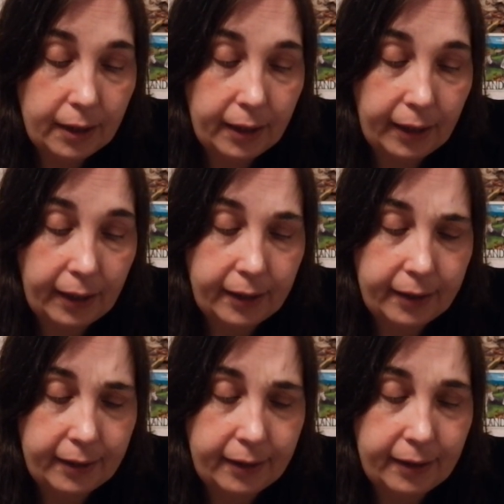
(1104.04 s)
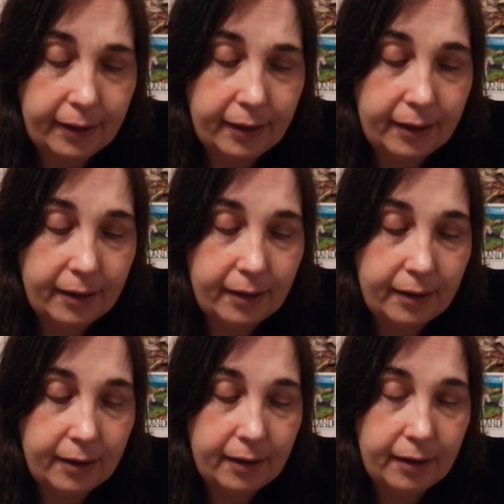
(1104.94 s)
And
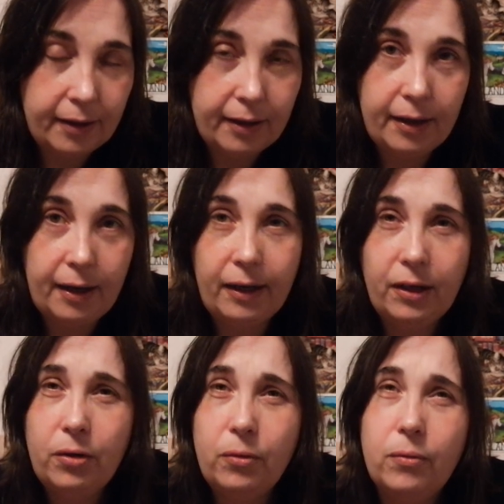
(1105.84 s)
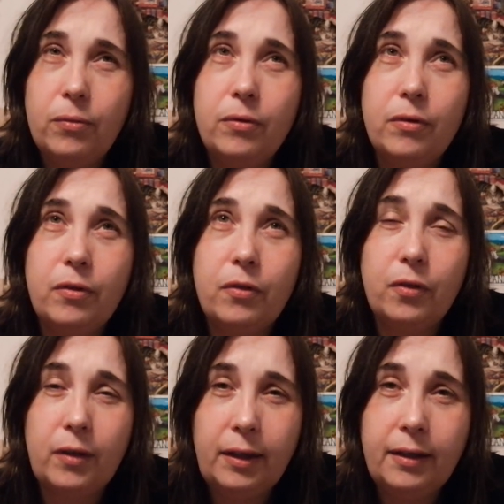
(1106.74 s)
I
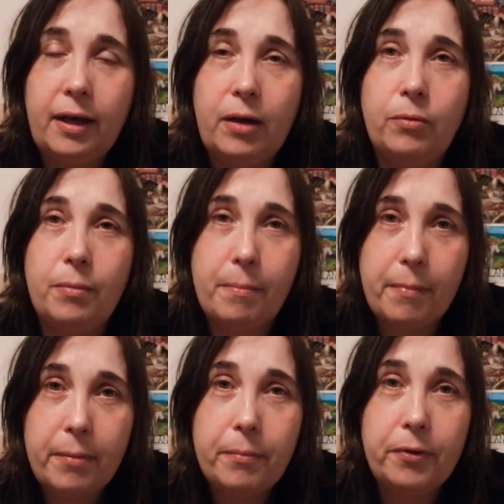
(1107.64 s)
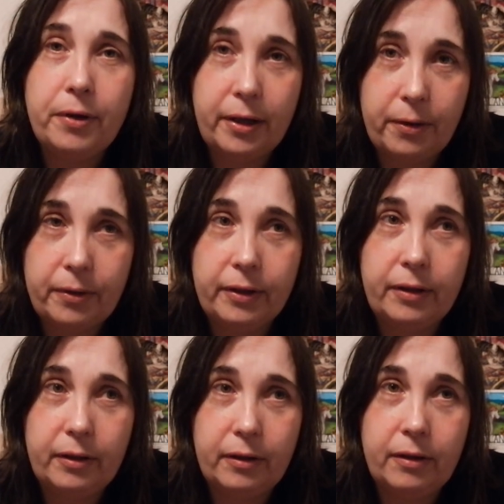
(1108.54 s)
think I remembered hearing
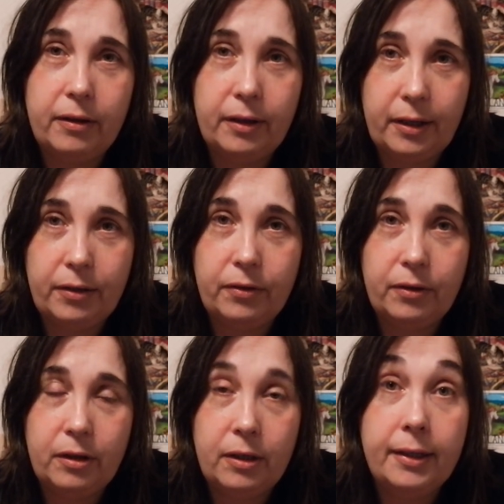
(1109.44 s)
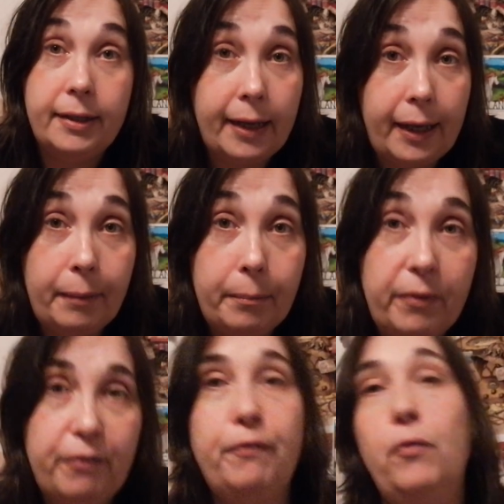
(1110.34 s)
that name
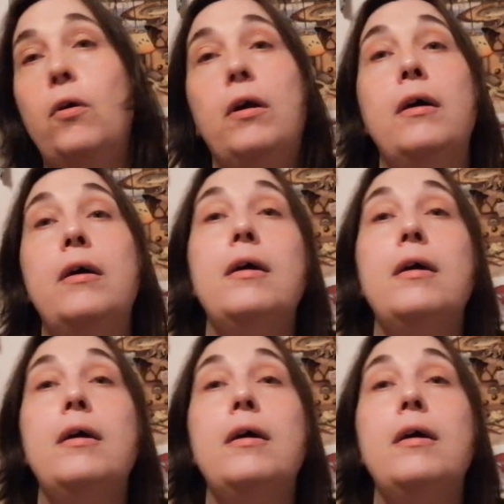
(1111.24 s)
before.